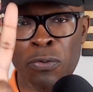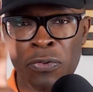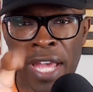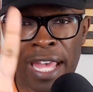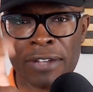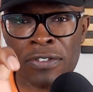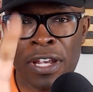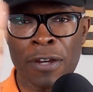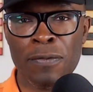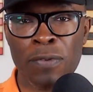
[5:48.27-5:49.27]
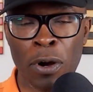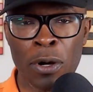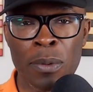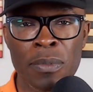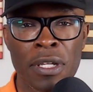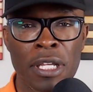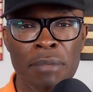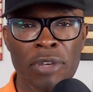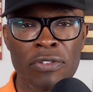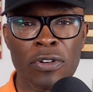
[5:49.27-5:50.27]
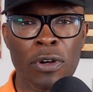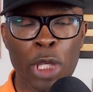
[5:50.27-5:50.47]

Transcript: facts from Mr.